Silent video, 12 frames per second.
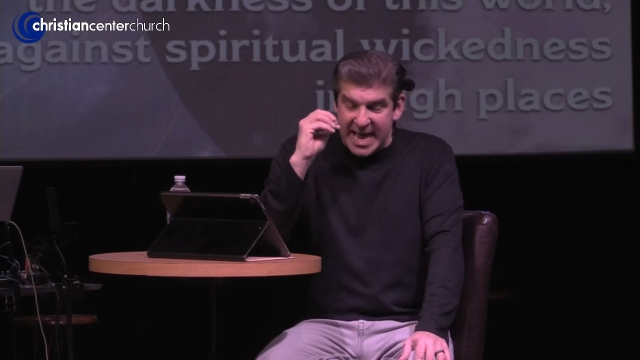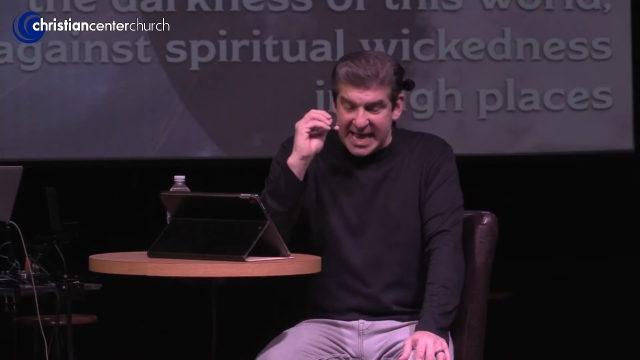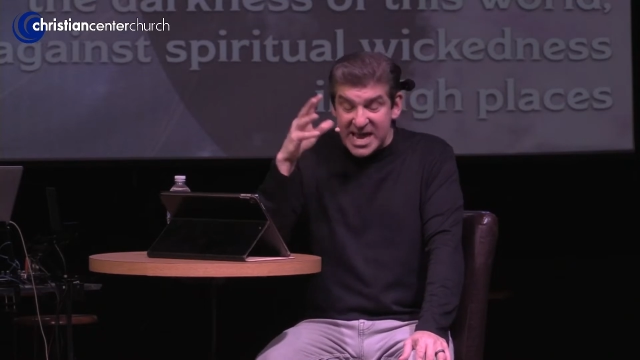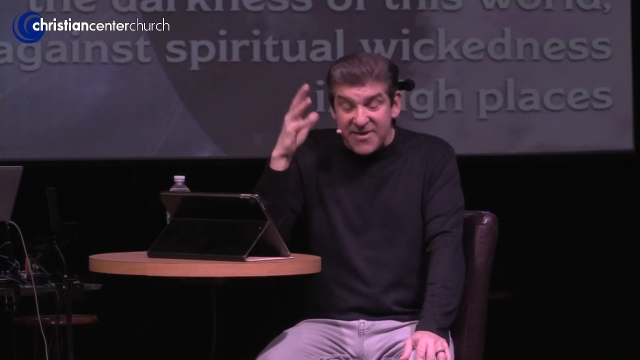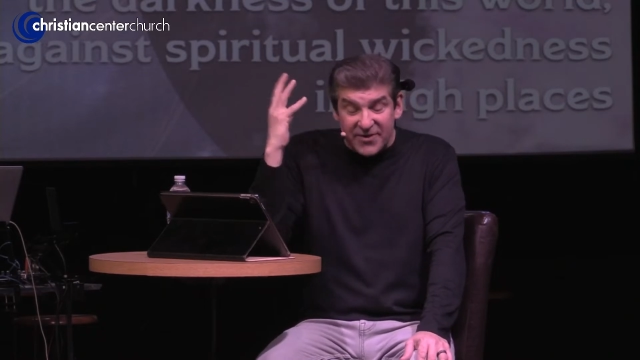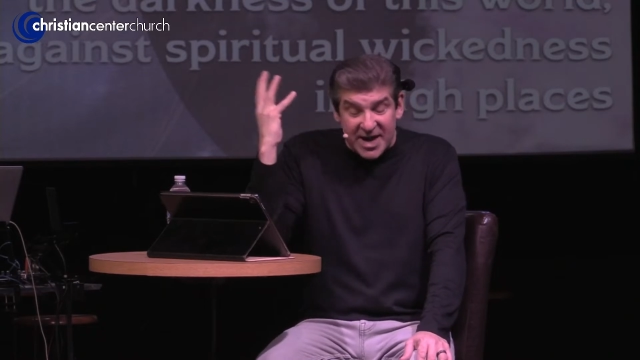
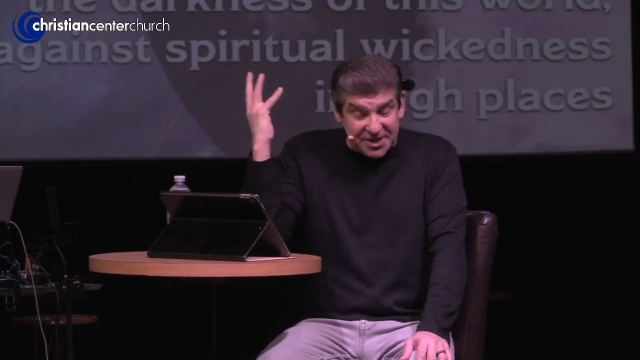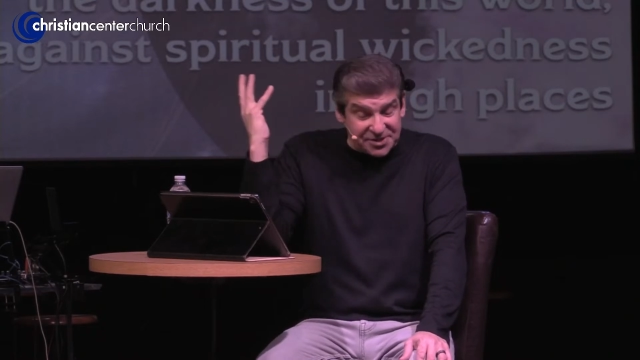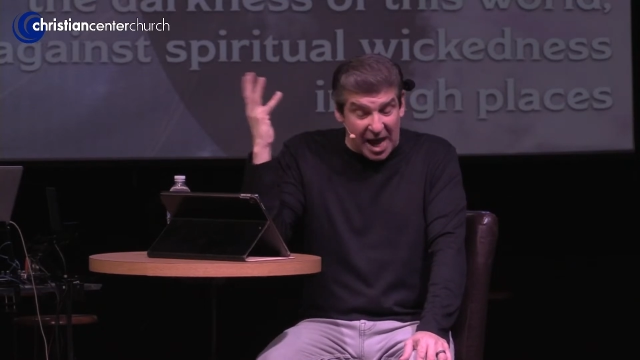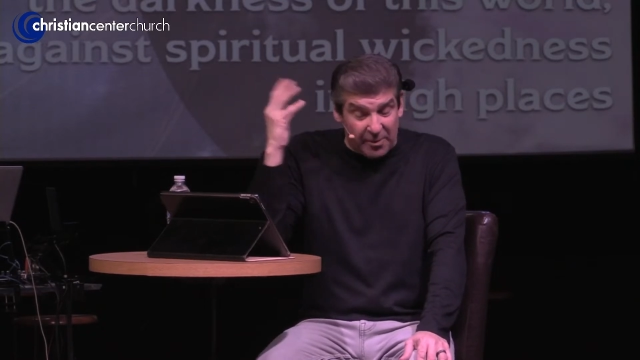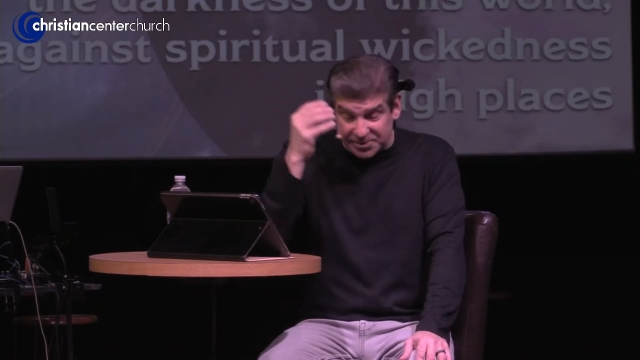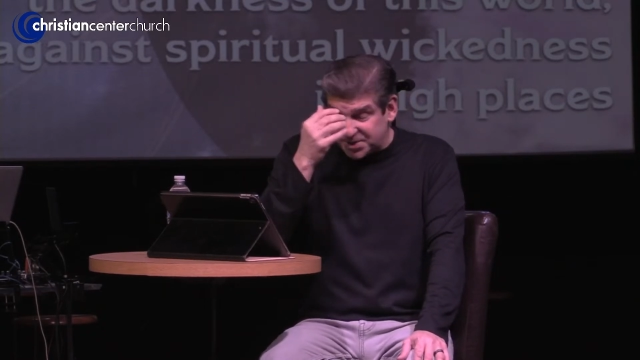even as
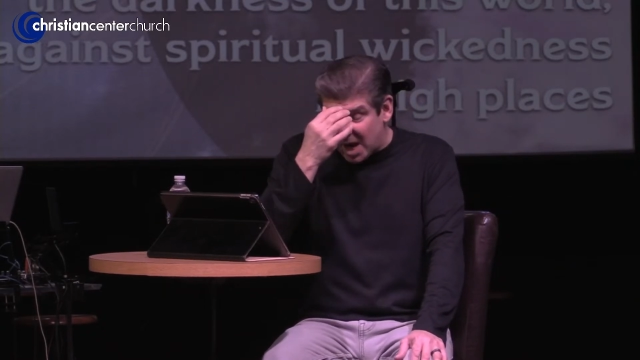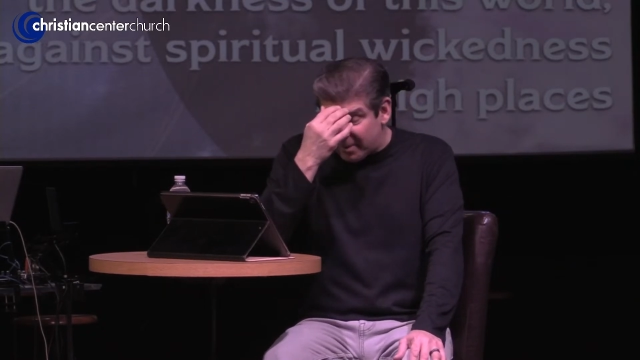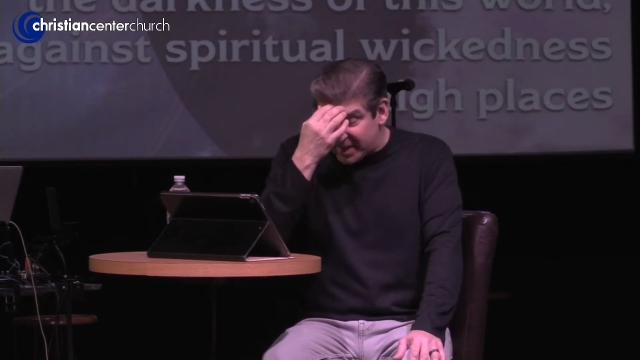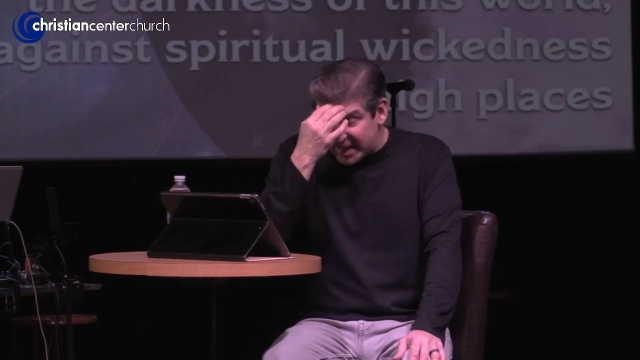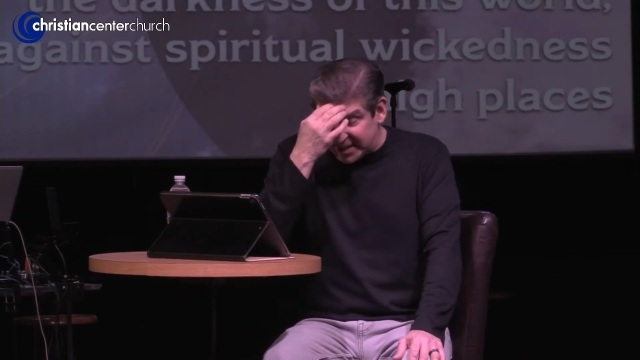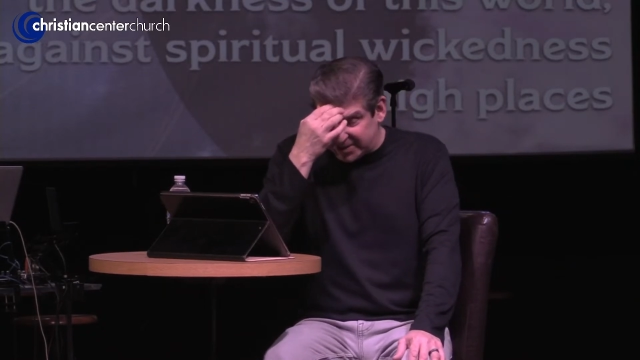I was
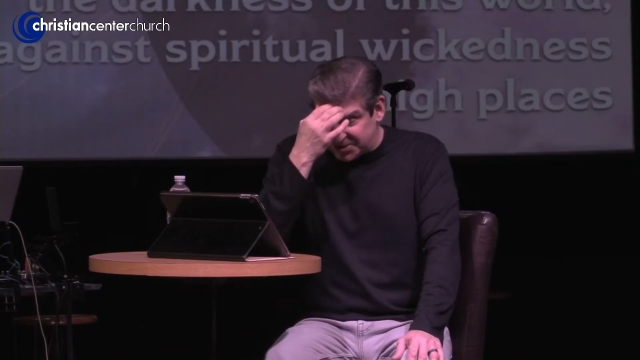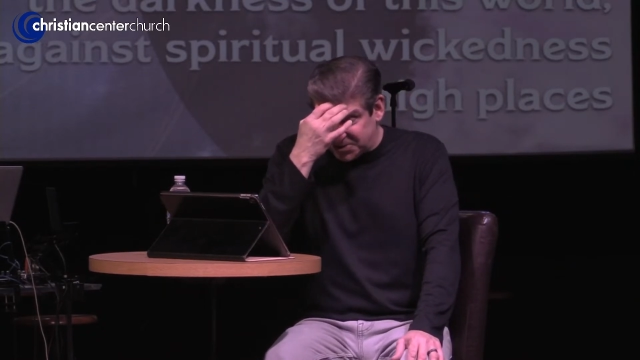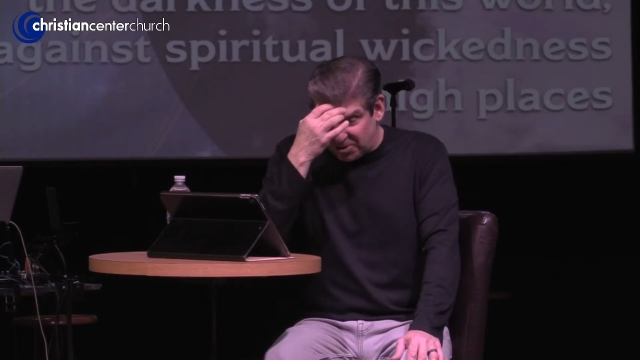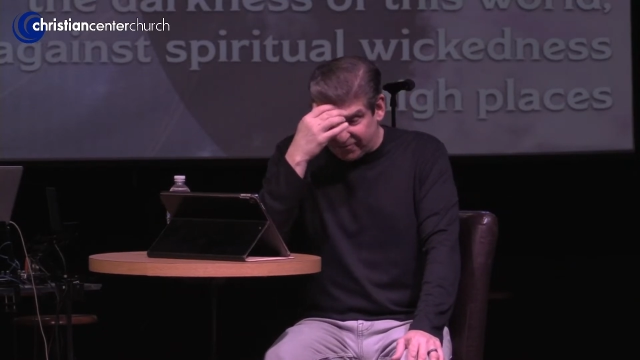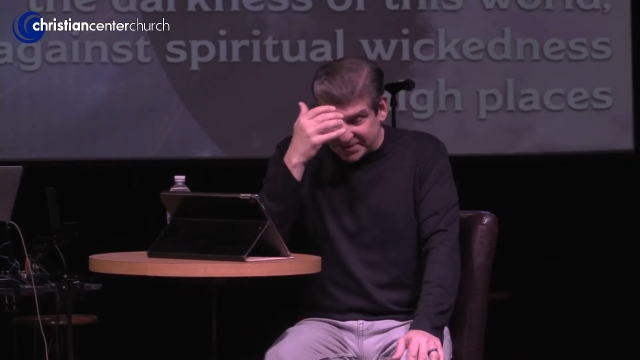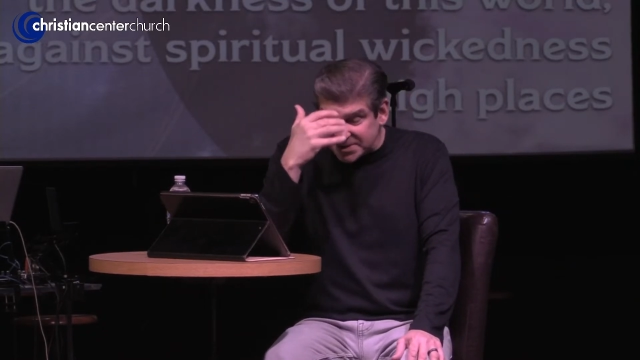coming into
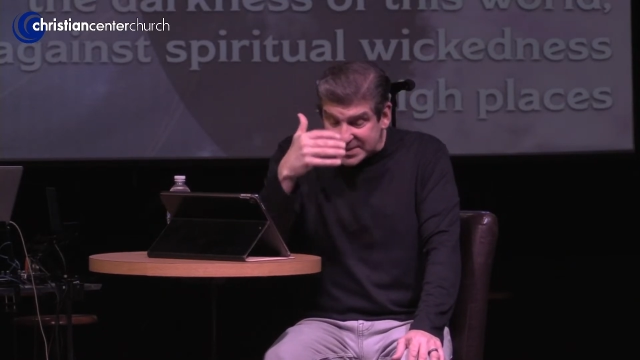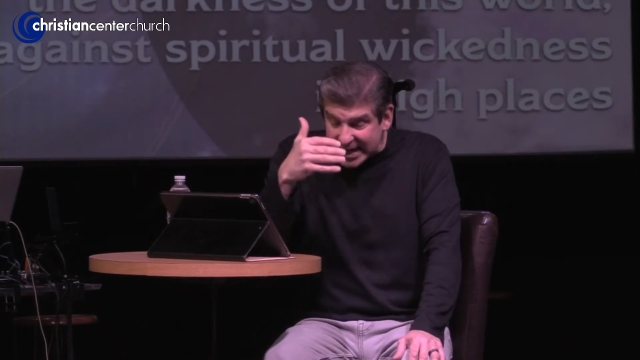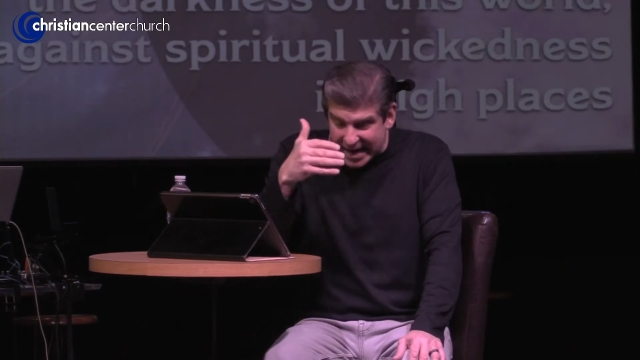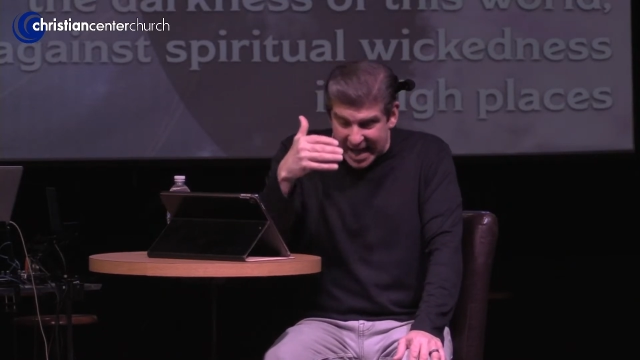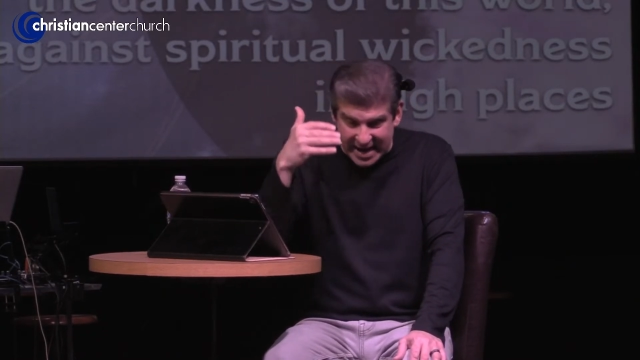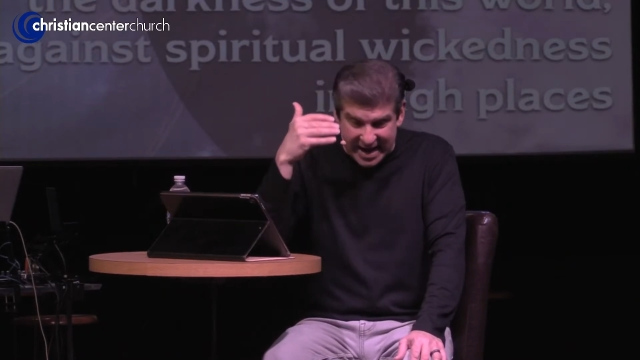service
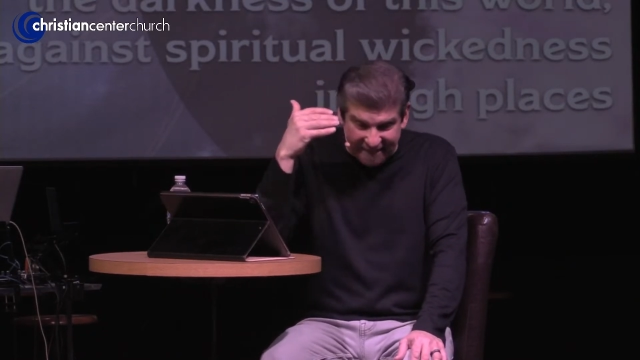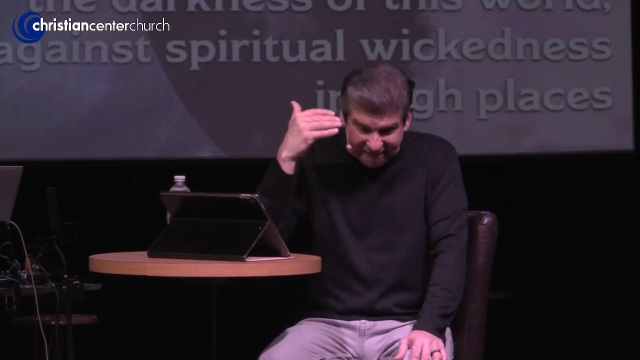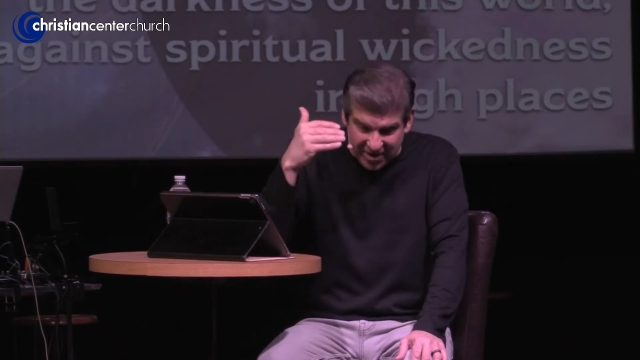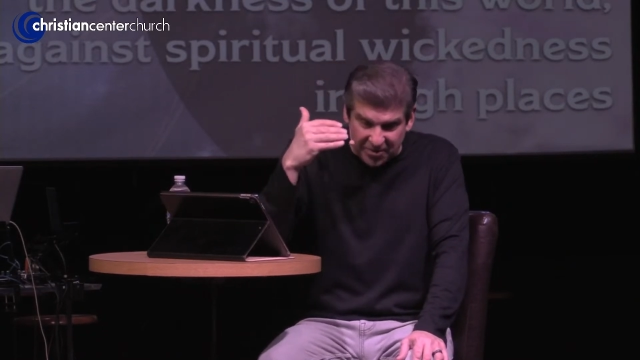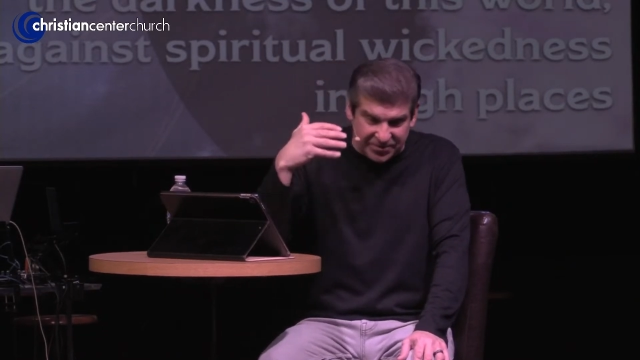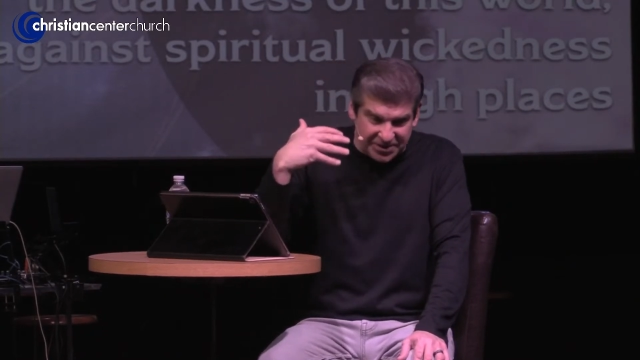tonight, I
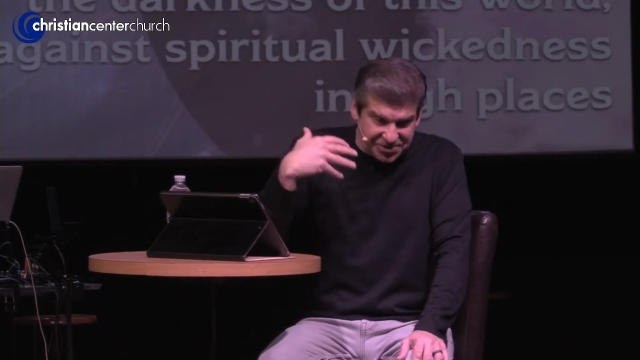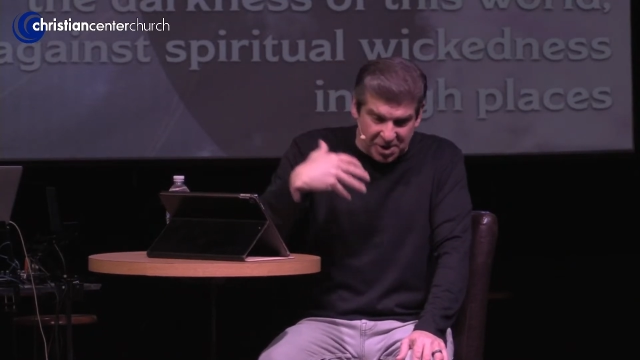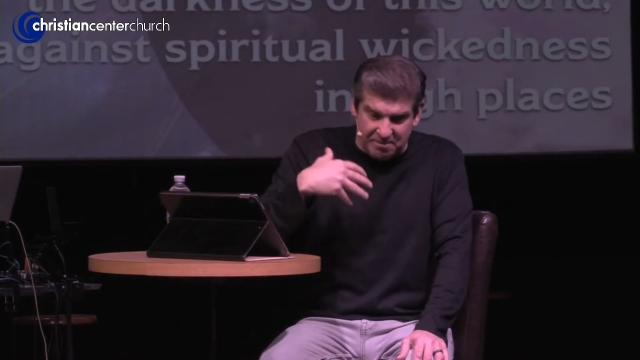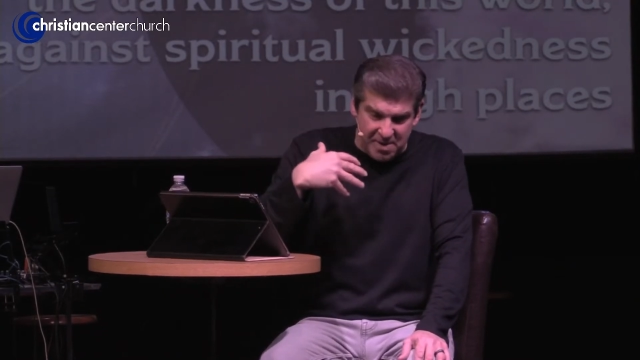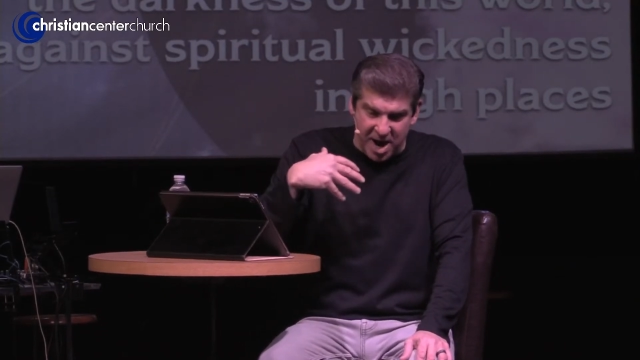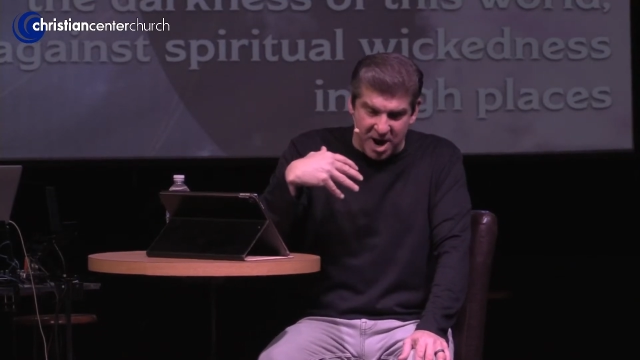felt this
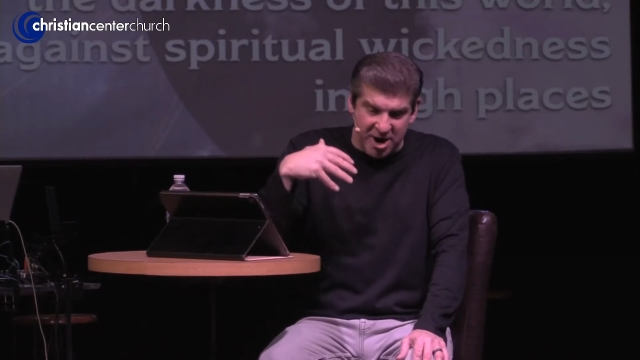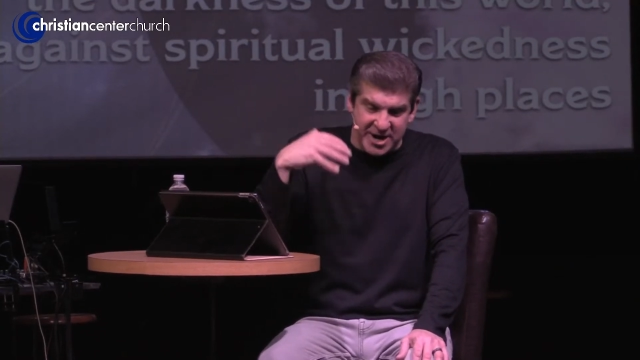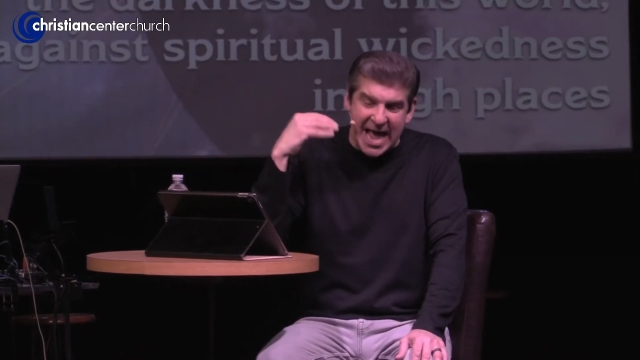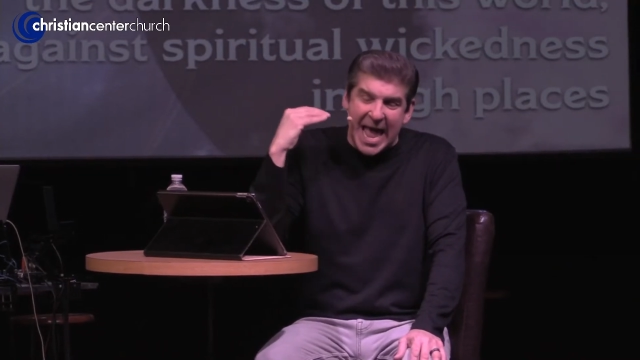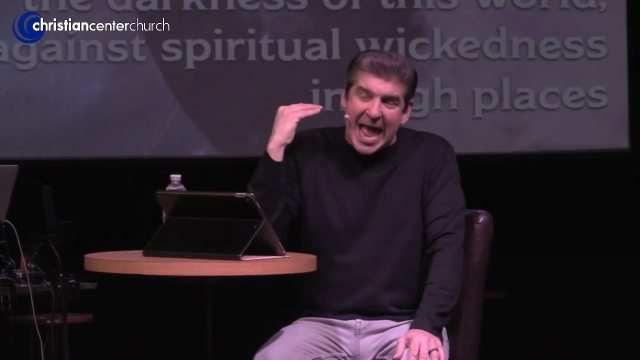on my heart.